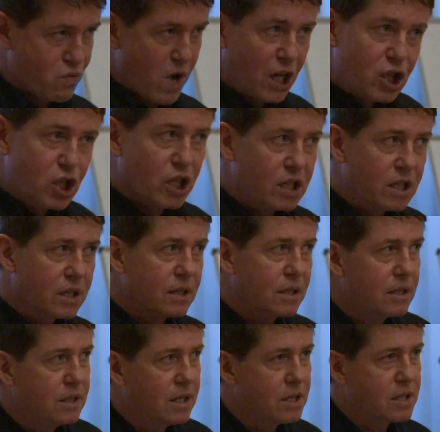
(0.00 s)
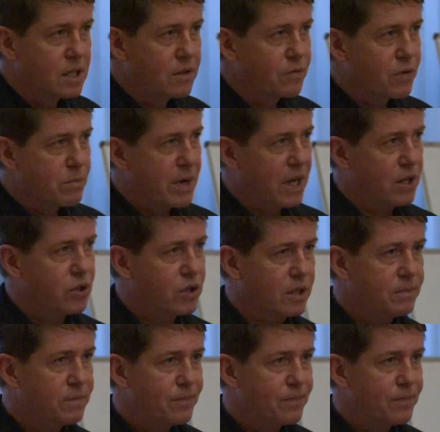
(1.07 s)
Russian disinformation,